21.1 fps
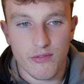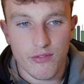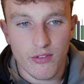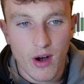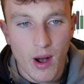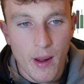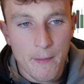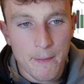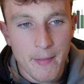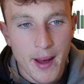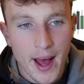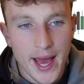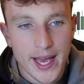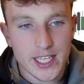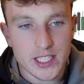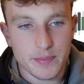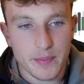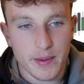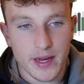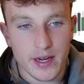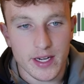from my
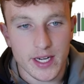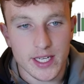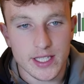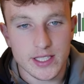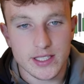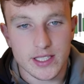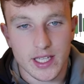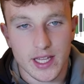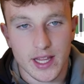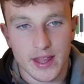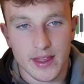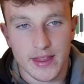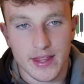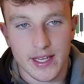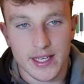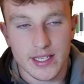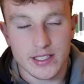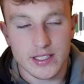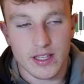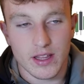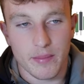experience,
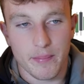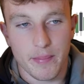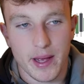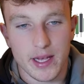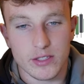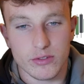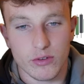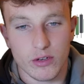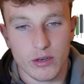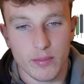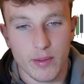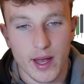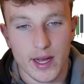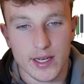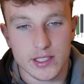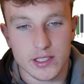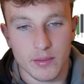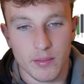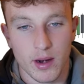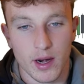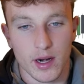these are the best order
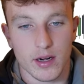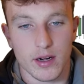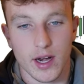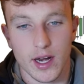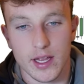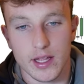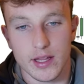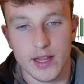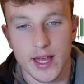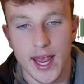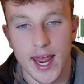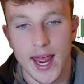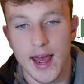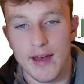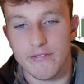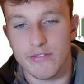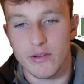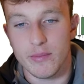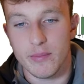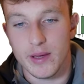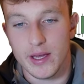blocks to mark, right? They
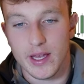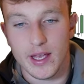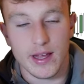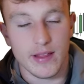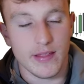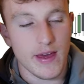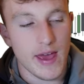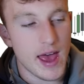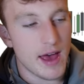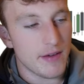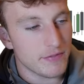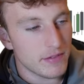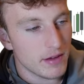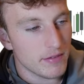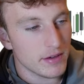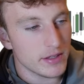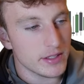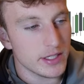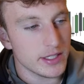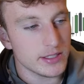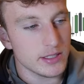have to have
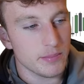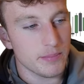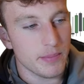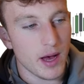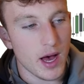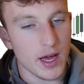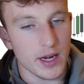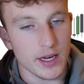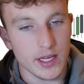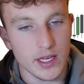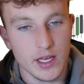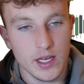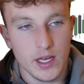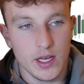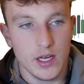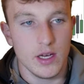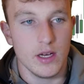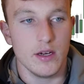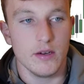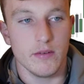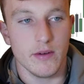a decent body.
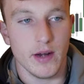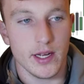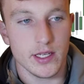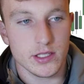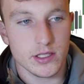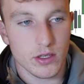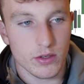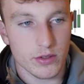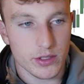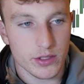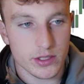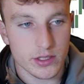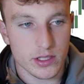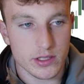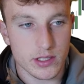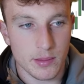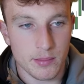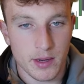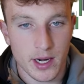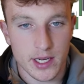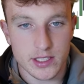Right, so just to
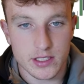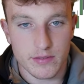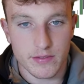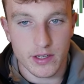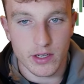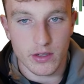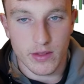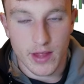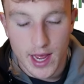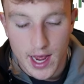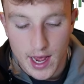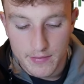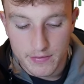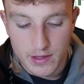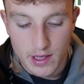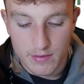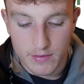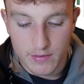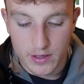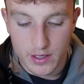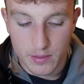summarize the video, they have to
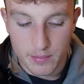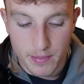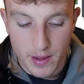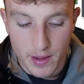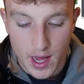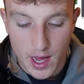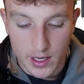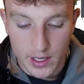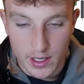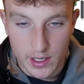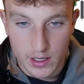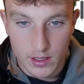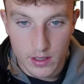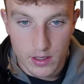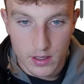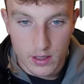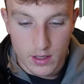have a good body,